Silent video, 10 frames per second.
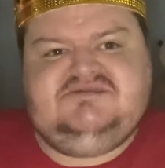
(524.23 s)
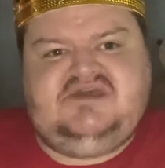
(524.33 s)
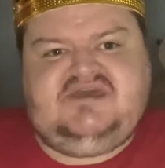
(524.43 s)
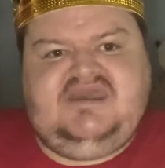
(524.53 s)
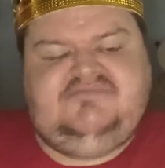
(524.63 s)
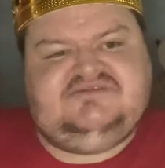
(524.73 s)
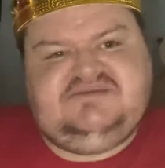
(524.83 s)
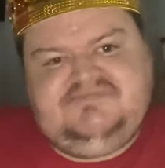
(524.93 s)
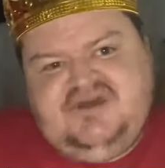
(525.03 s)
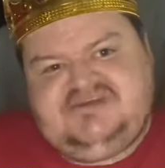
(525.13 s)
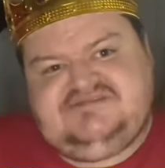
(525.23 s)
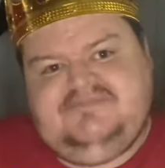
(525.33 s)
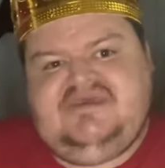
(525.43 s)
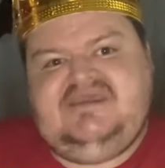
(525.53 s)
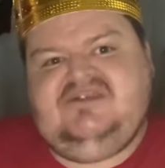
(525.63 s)
Okay, but did person
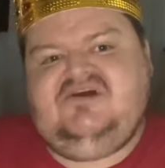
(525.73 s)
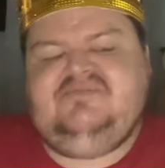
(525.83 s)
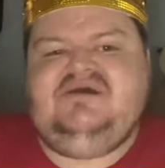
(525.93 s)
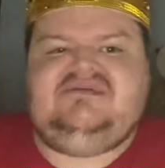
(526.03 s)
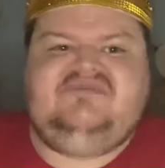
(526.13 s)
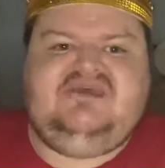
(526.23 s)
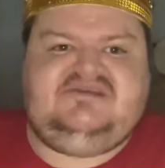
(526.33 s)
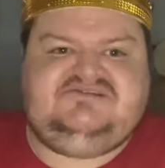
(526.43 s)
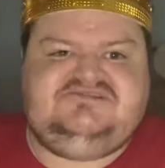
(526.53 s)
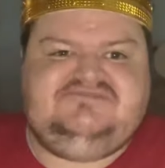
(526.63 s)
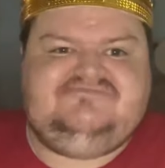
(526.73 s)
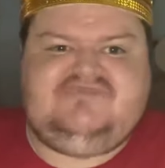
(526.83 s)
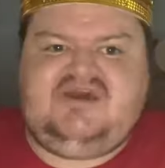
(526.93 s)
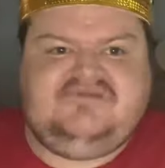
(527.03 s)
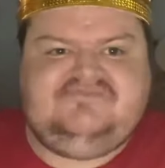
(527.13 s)
B lie about their age?
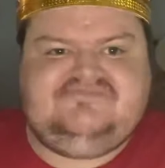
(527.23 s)
No.